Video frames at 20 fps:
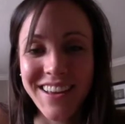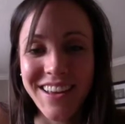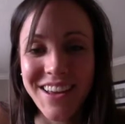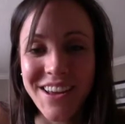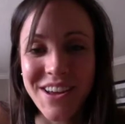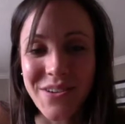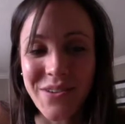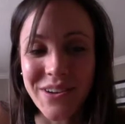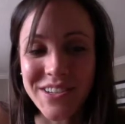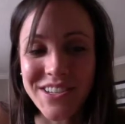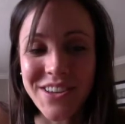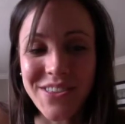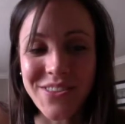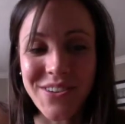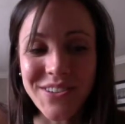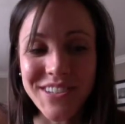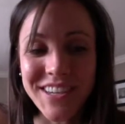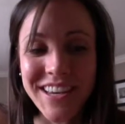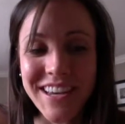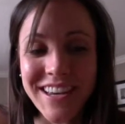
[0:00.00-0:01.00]
Question
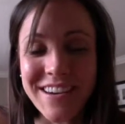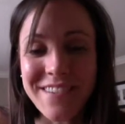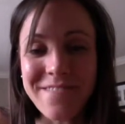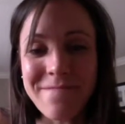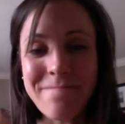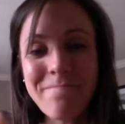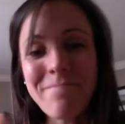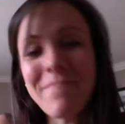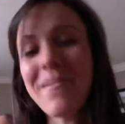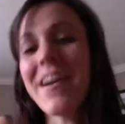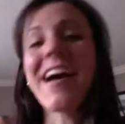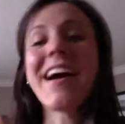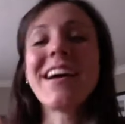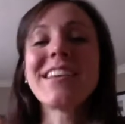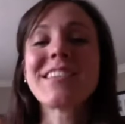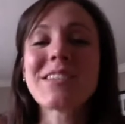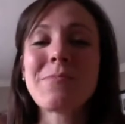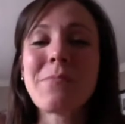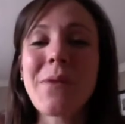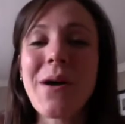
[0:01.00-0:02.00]
13. I
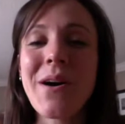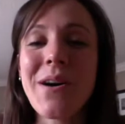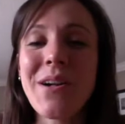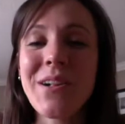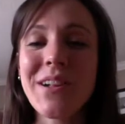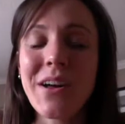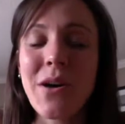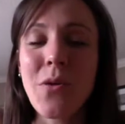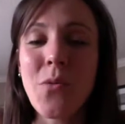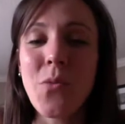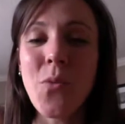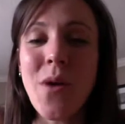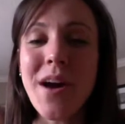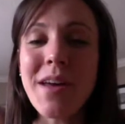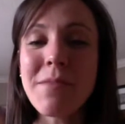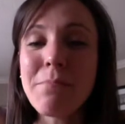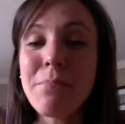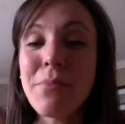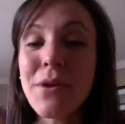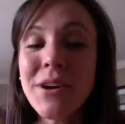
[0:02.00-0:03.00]
asked Paul,
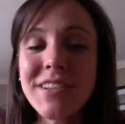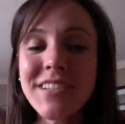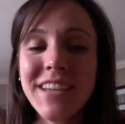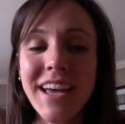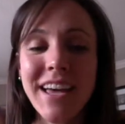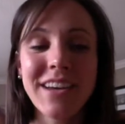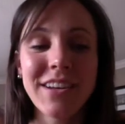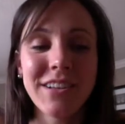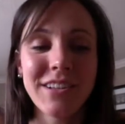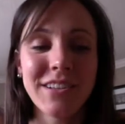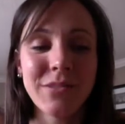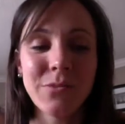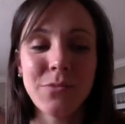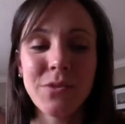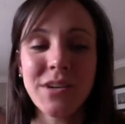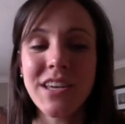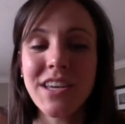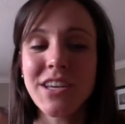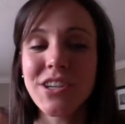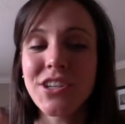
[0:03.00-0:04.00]
what book title
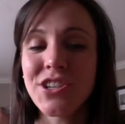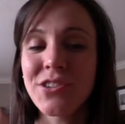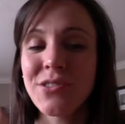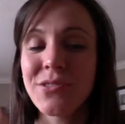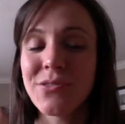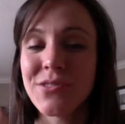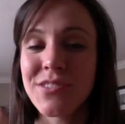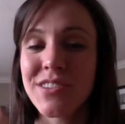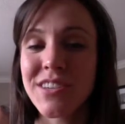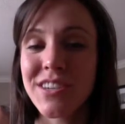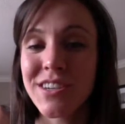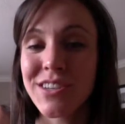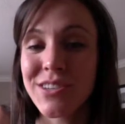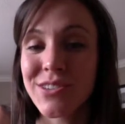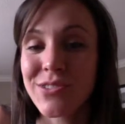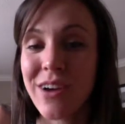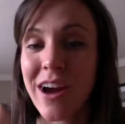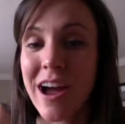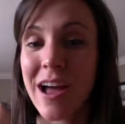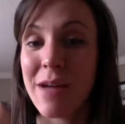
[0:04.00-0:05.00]
would he choose to
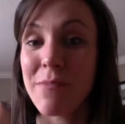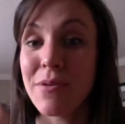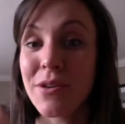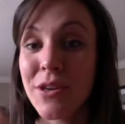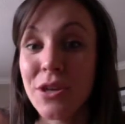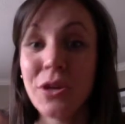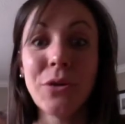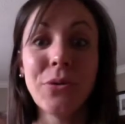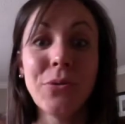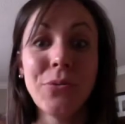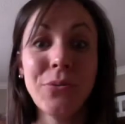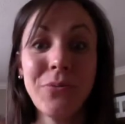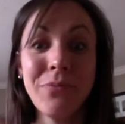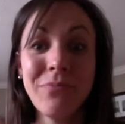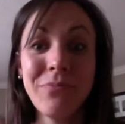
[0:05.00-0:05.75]
describe you?